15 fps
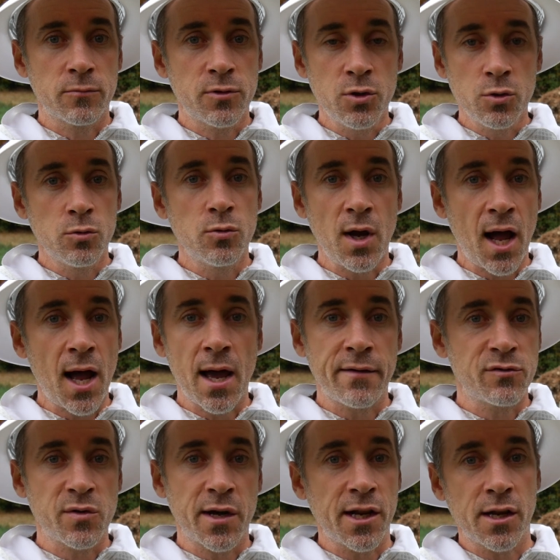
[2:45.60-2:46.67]

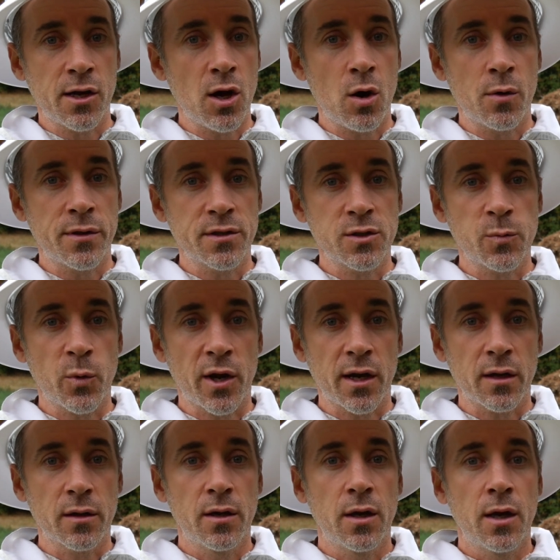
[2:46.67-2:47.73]
hives ready to go in the
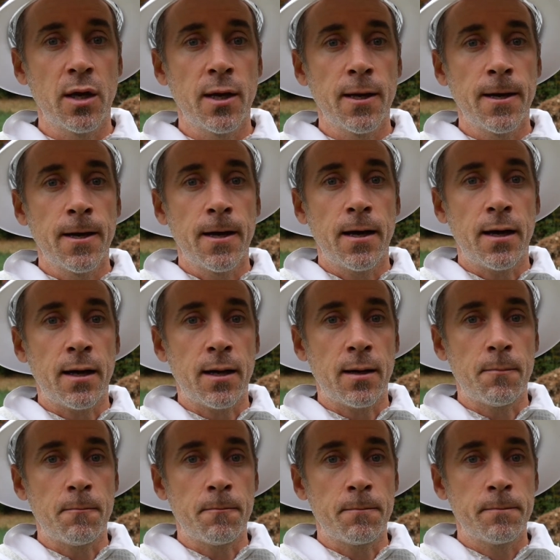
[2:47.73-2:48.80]
spring.
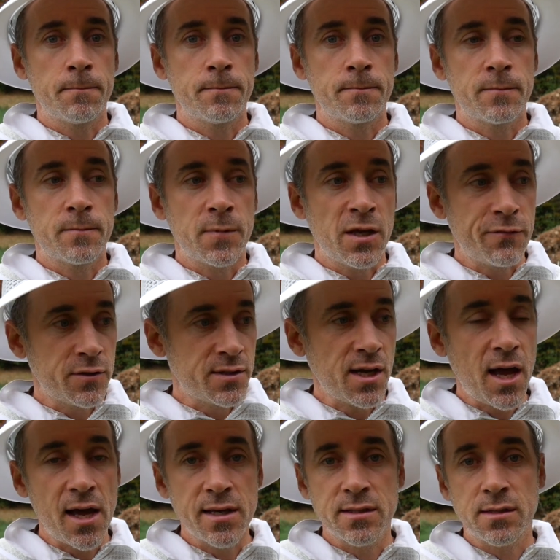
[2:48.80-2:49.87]
If it
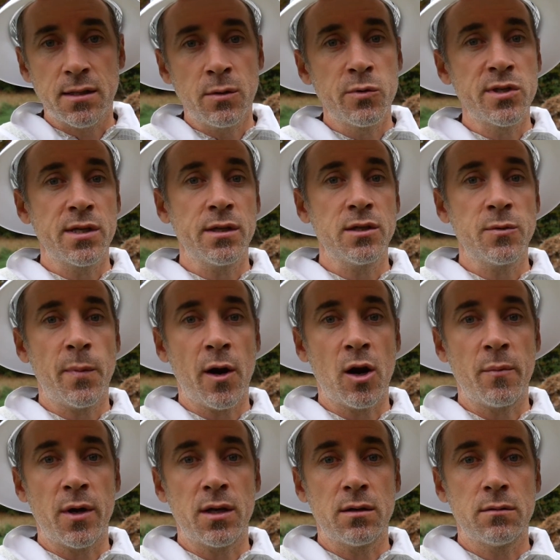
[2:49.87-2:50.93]
dies, it was an
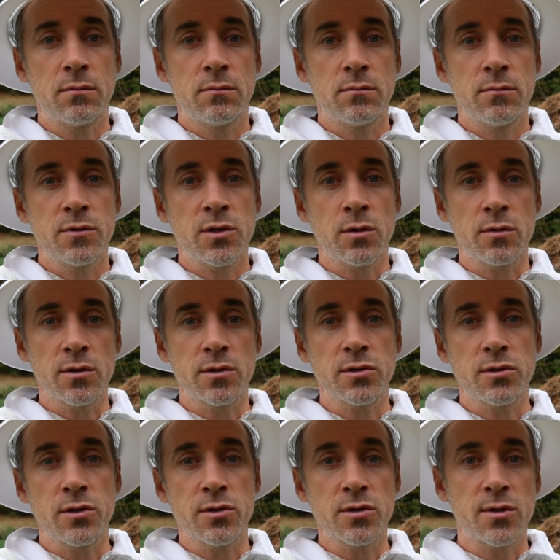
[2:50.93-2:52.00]
experiment. So there's
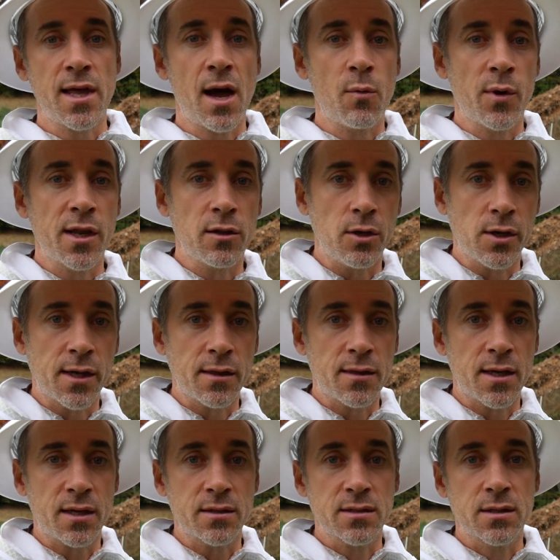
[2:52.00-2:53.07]
that way to look at
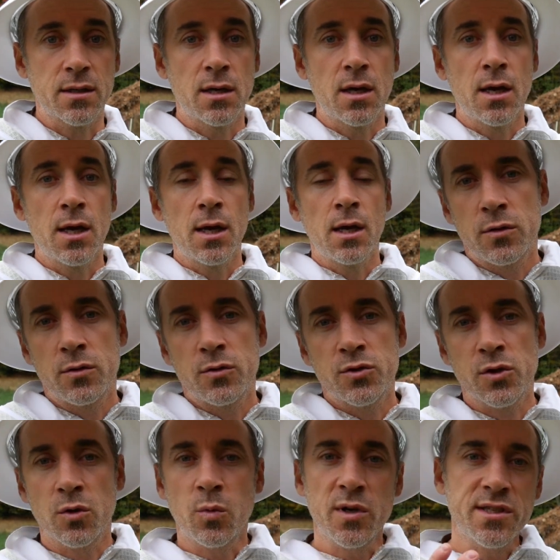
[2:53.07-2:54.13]
things.
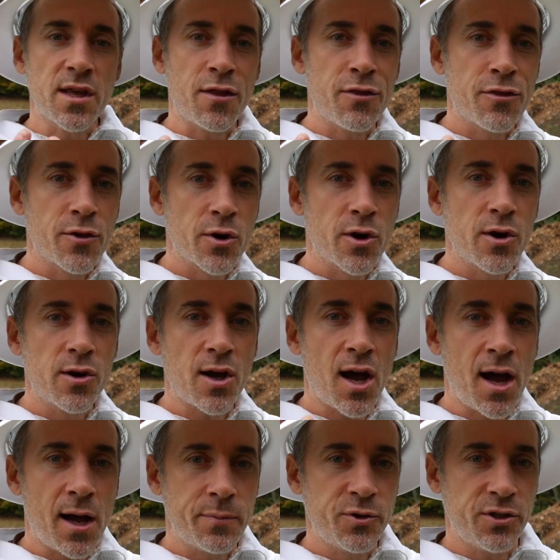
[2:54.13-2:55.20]
So there was a third
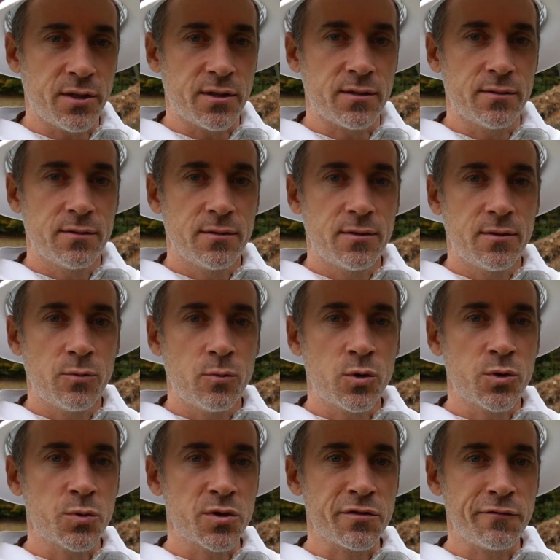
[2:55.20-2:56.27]
option,
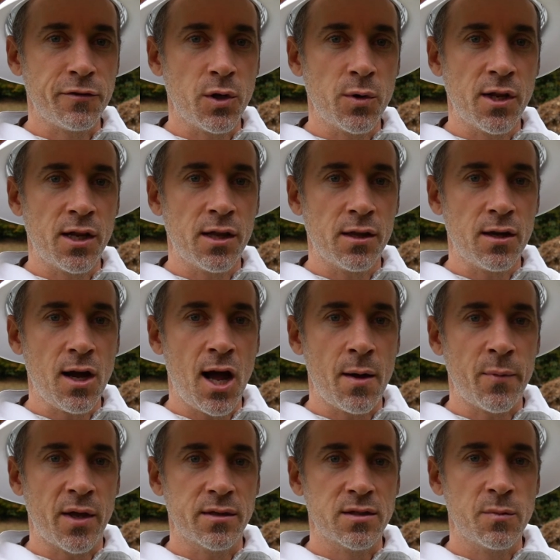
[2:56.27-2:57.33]
which was floated in the
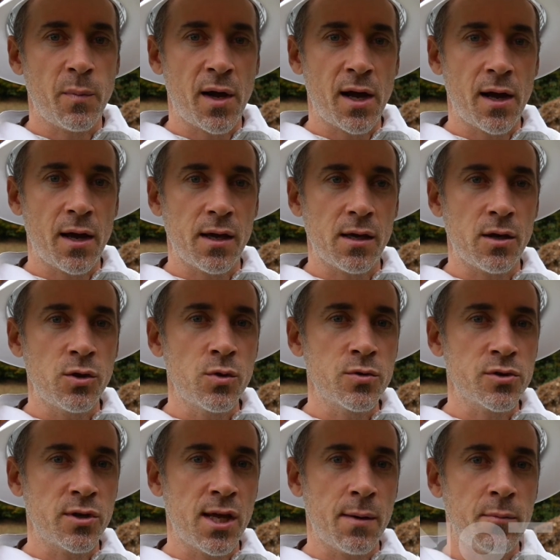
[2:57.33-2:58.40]
comments by a
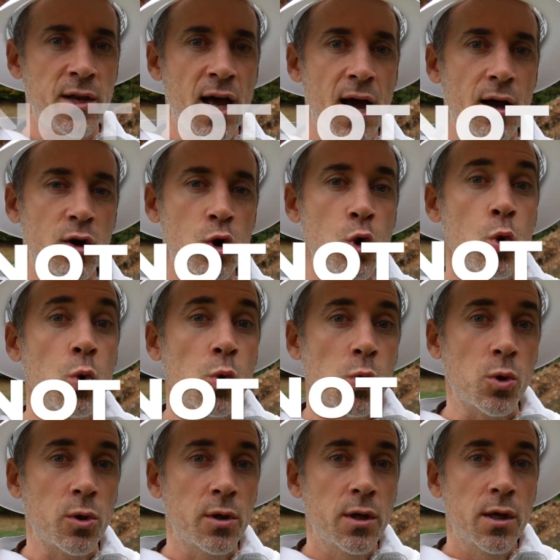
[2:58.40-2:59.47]
user named Not
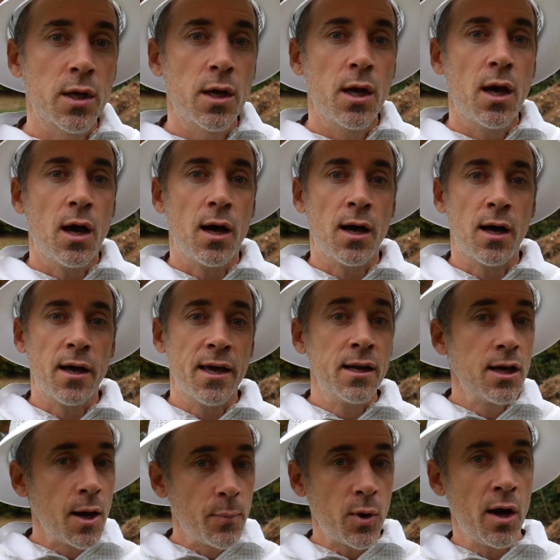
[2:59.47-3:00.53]
Cool, and
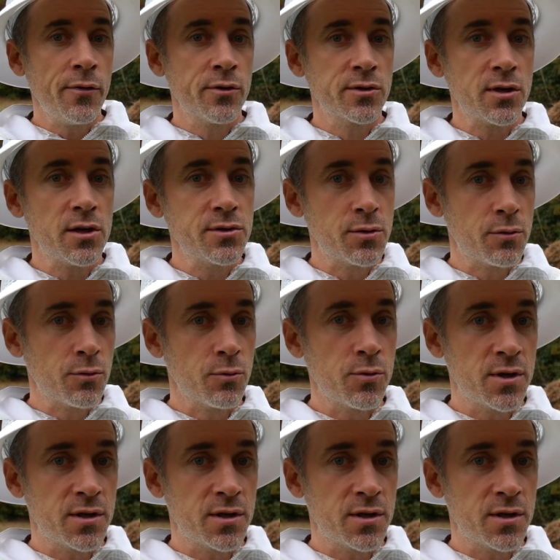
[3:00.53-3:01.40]
a couple others also threw